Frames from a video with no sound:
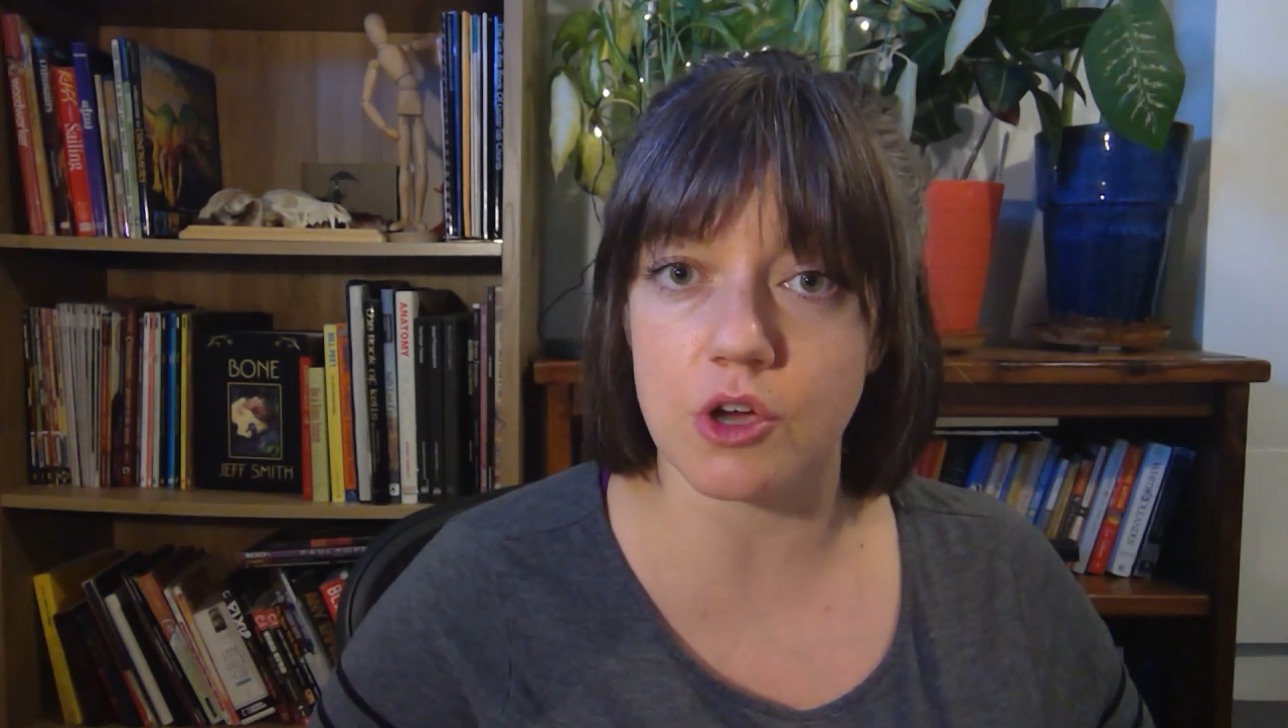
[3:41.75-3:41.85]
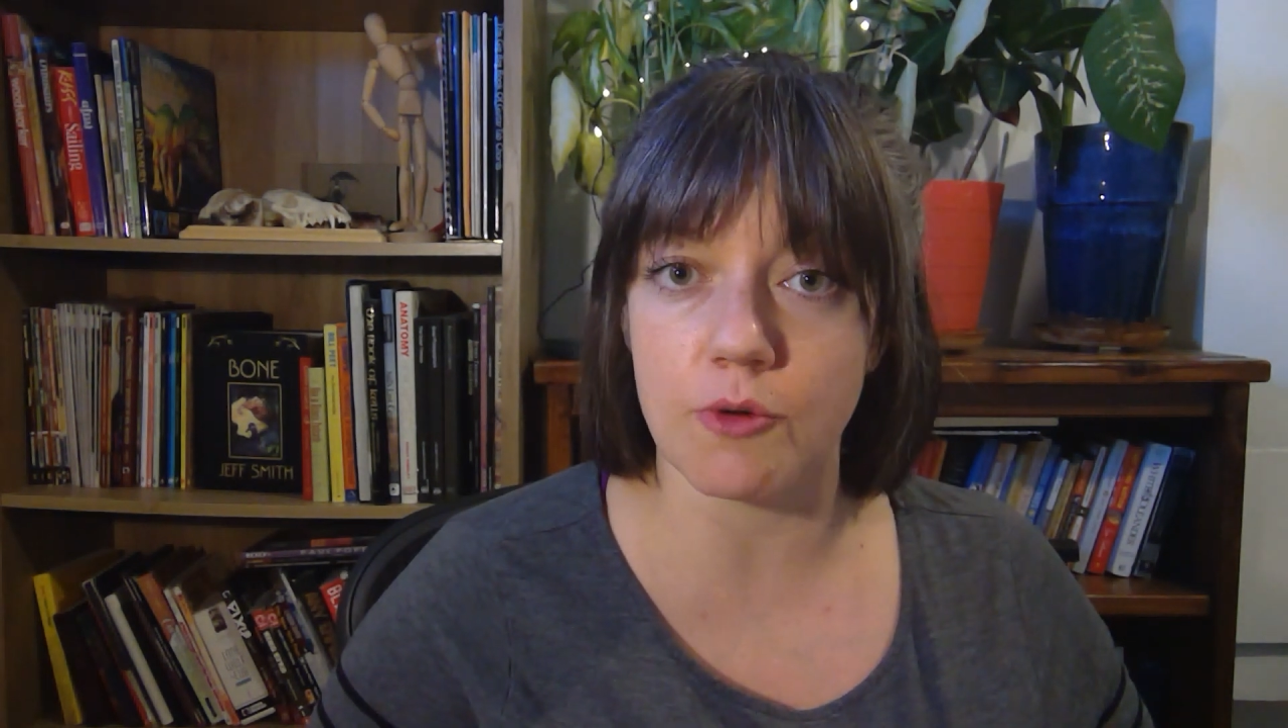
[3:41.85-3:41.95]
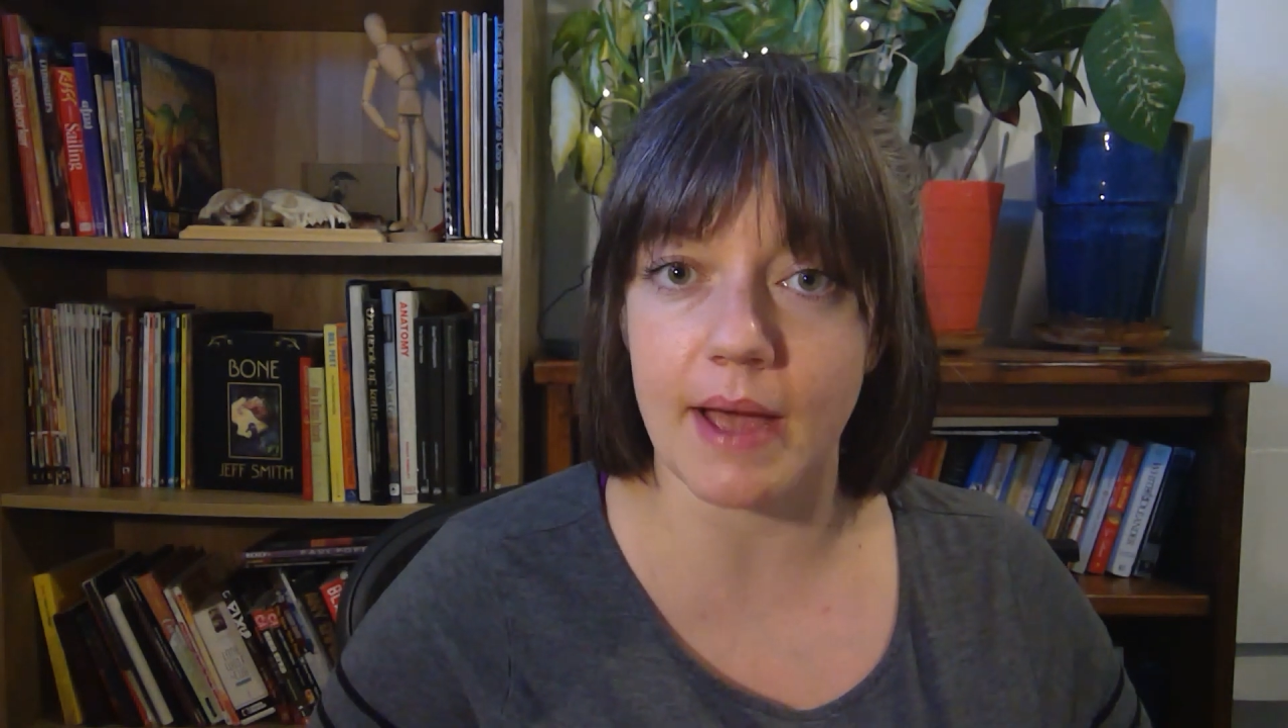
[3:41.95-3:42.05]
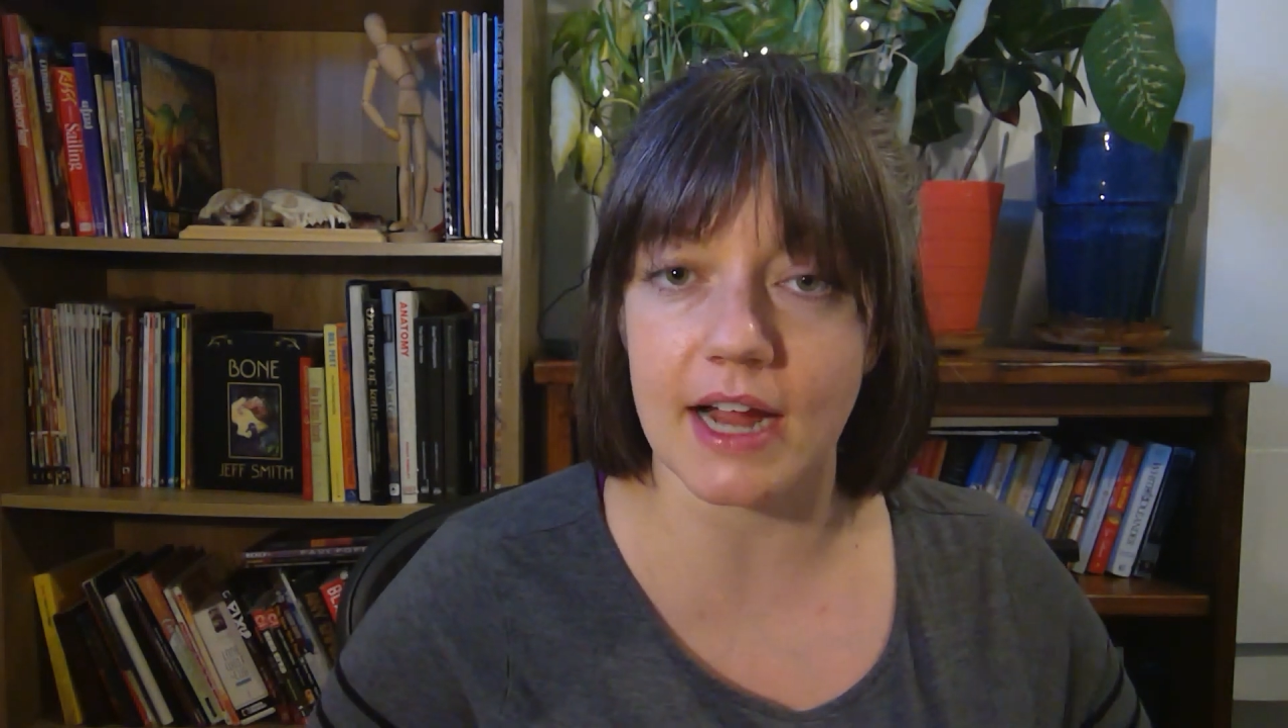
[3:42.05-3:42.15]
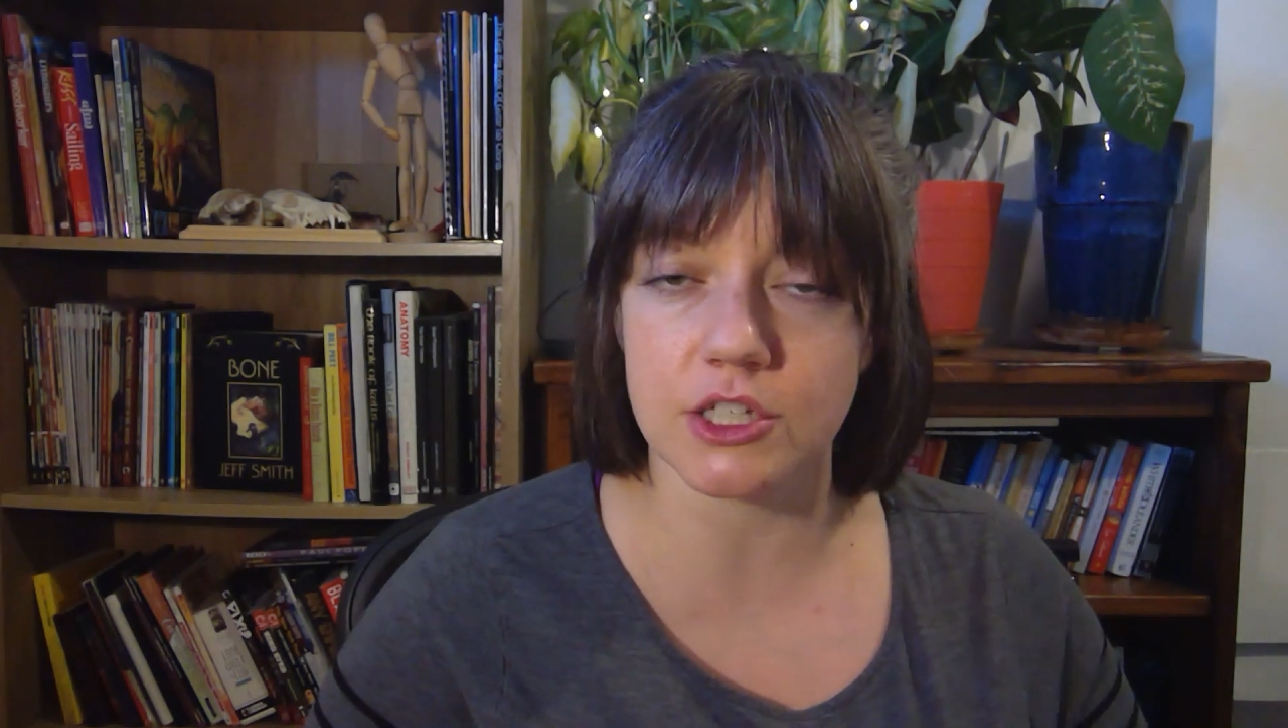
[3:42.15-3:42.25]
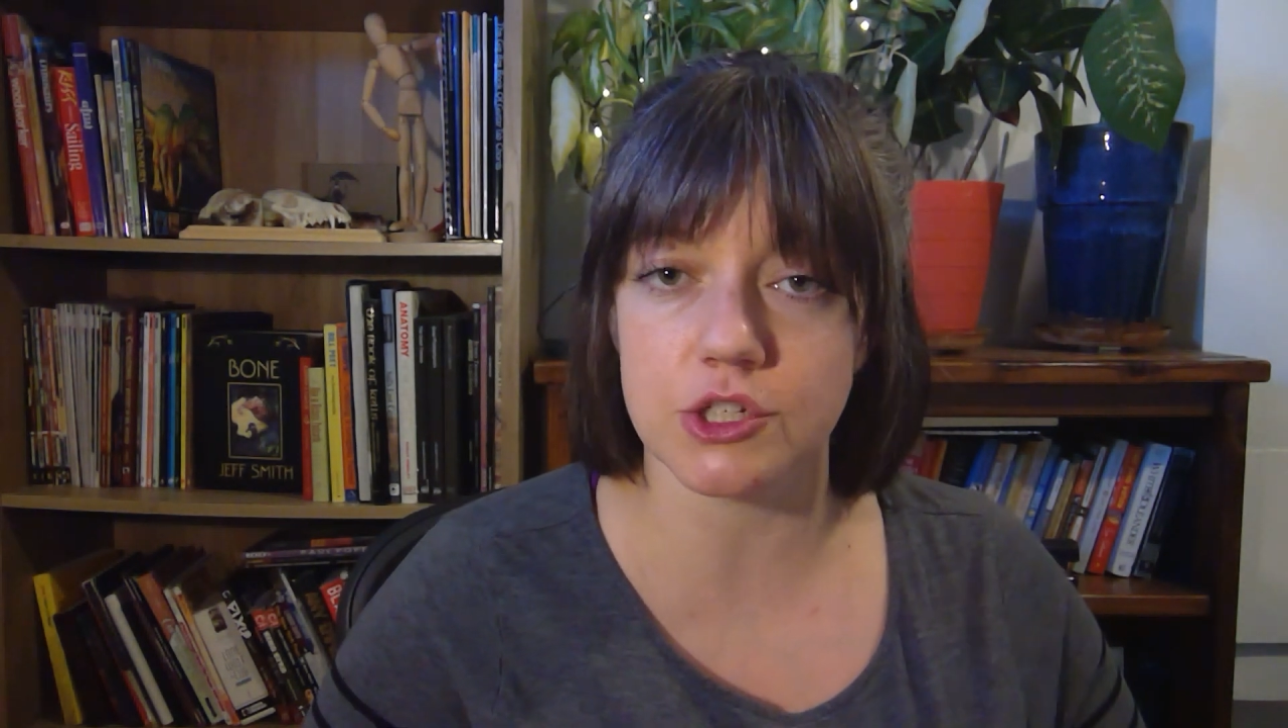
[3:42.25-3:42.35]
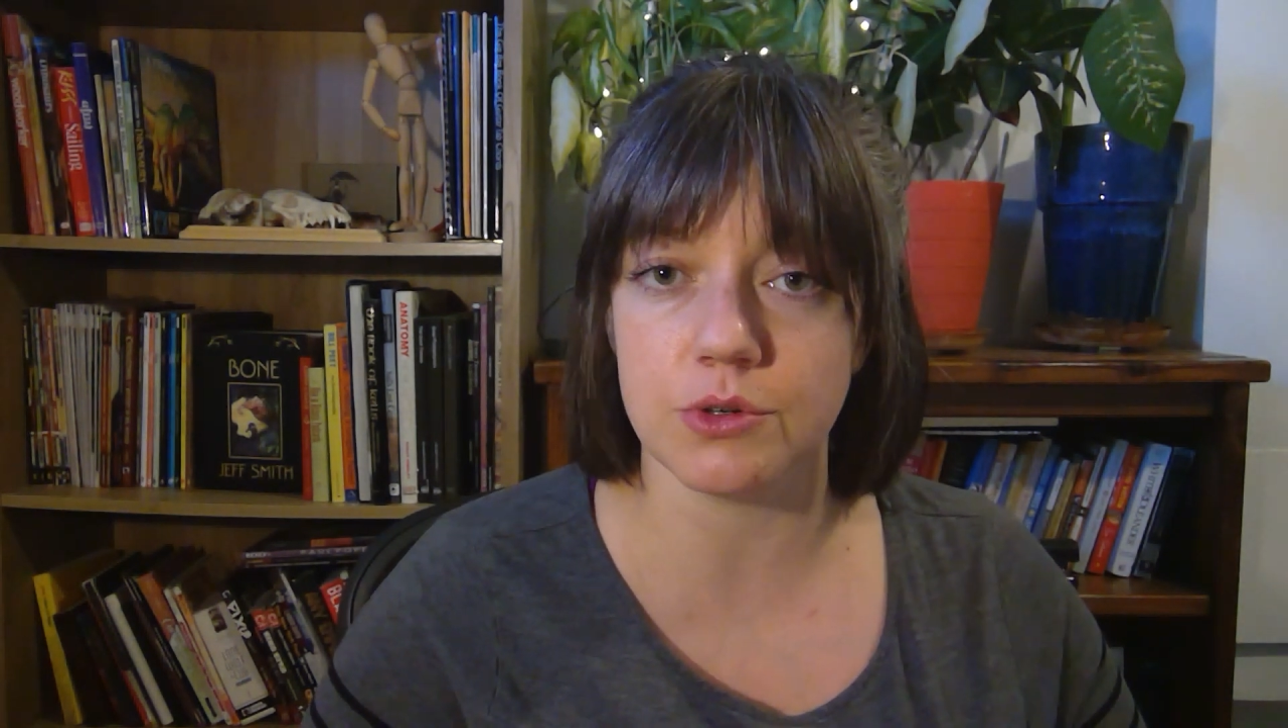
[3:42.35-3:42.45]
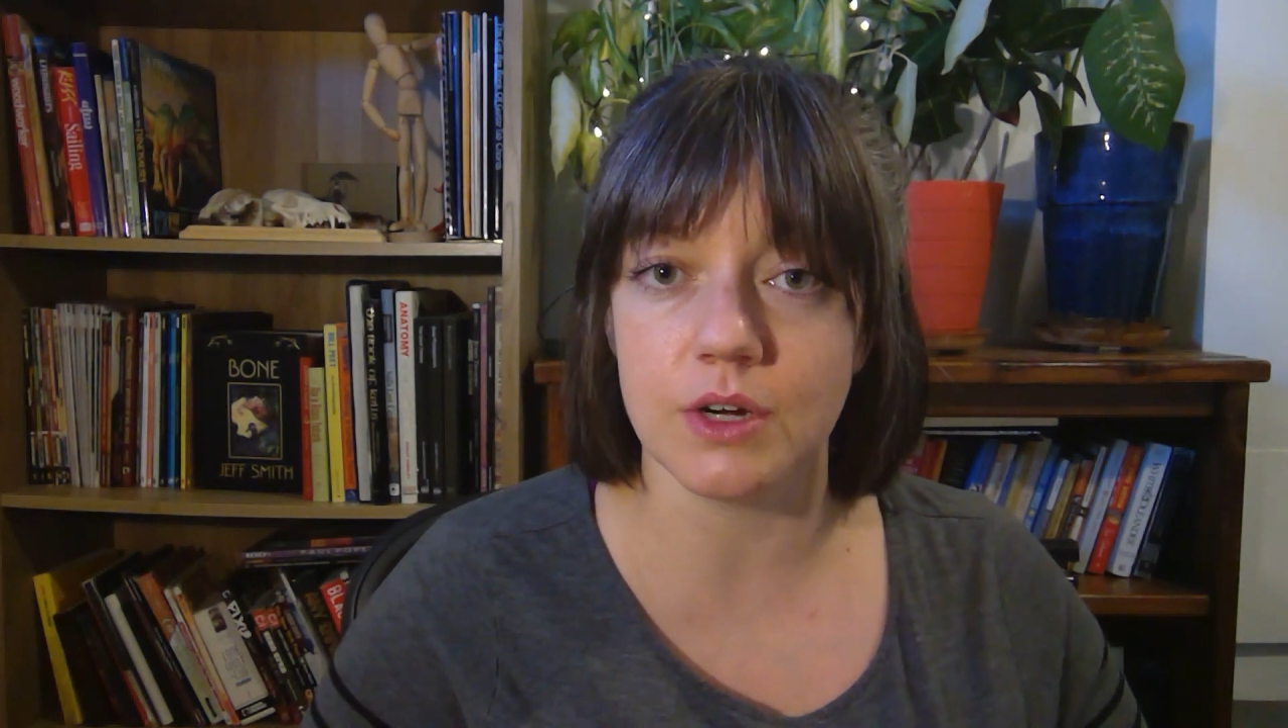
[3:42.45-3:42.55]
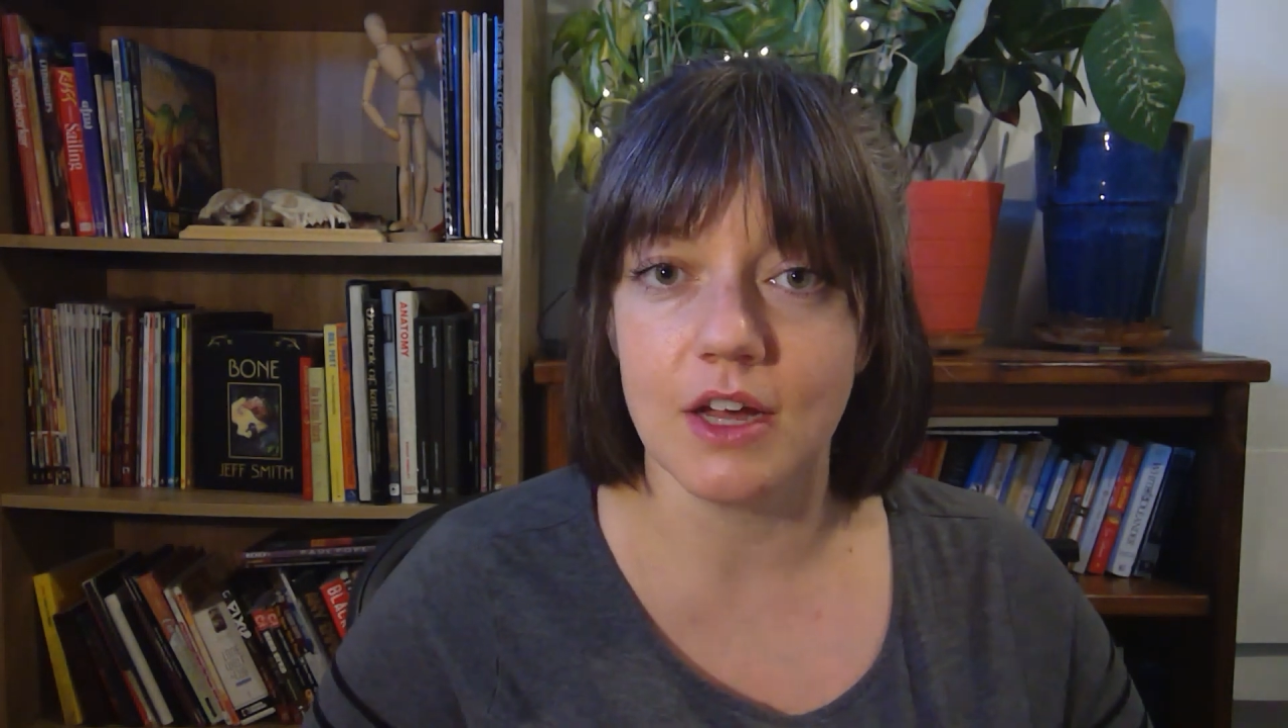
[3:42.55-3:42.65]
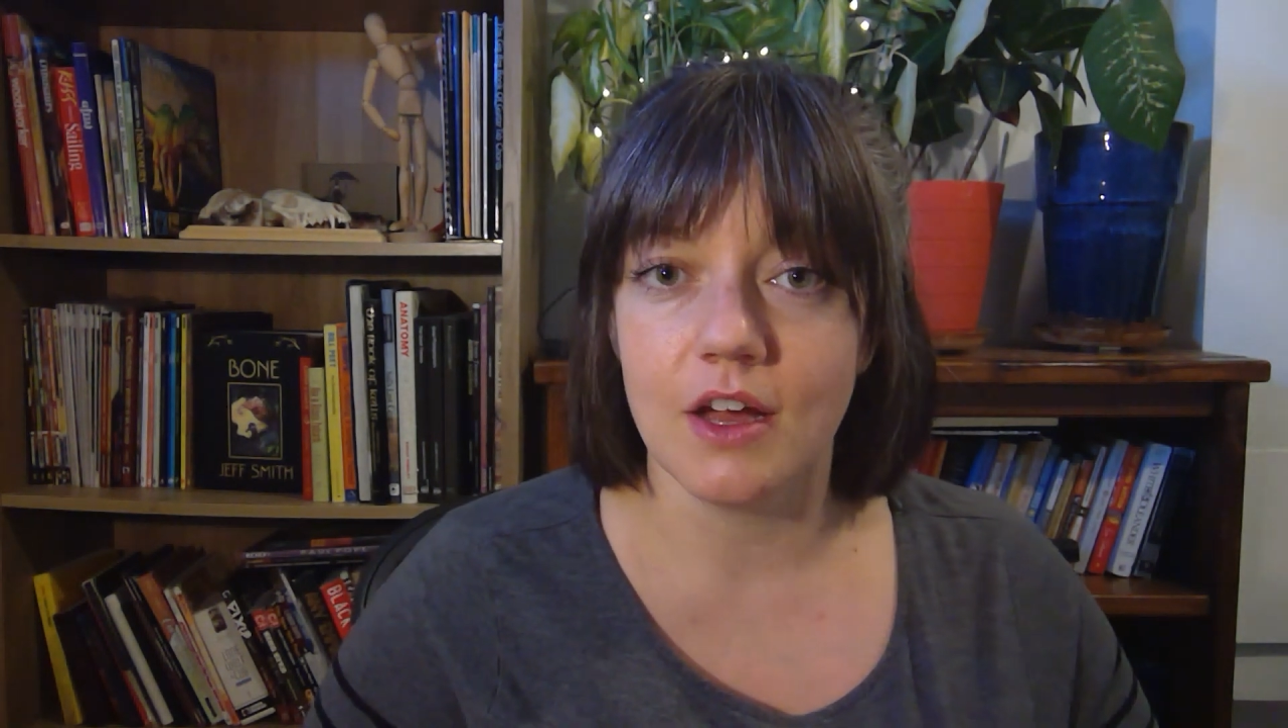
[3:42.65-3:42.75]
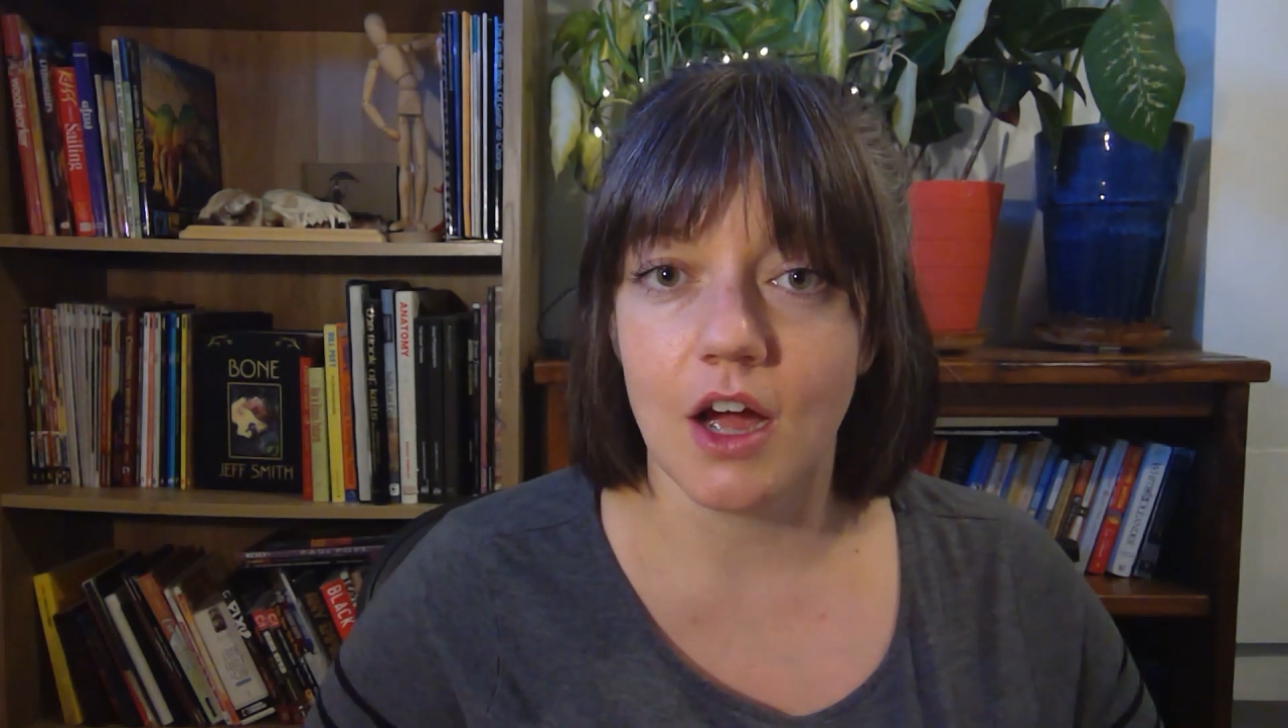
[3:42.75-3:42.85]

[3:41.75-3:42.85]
go back to